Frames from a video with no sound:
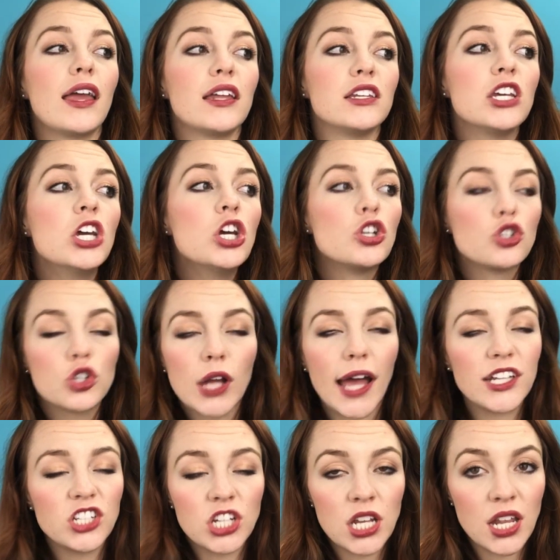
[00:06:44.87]
and
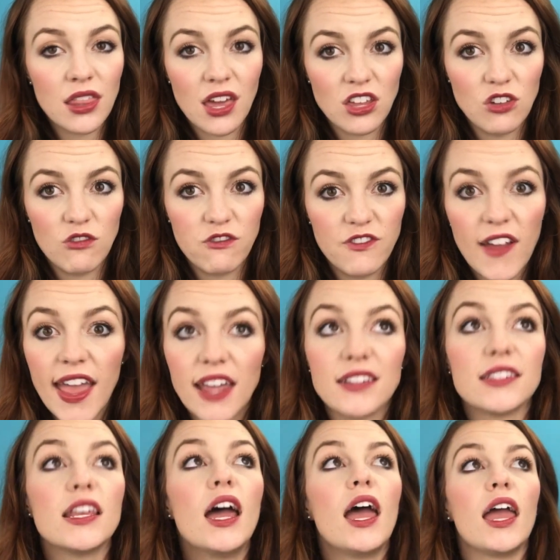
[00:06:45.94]
tragedy that you
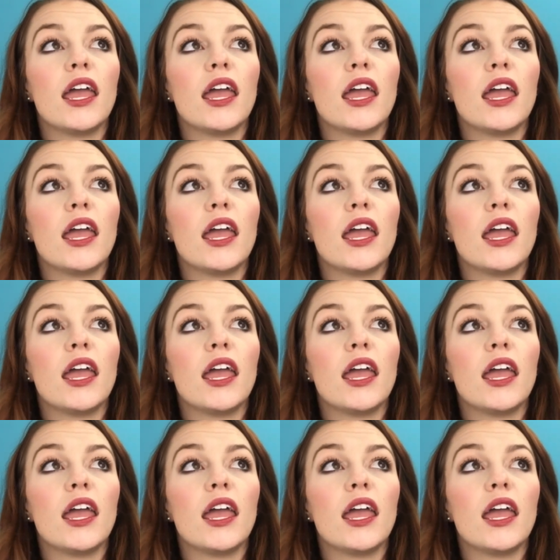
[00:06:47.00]
face,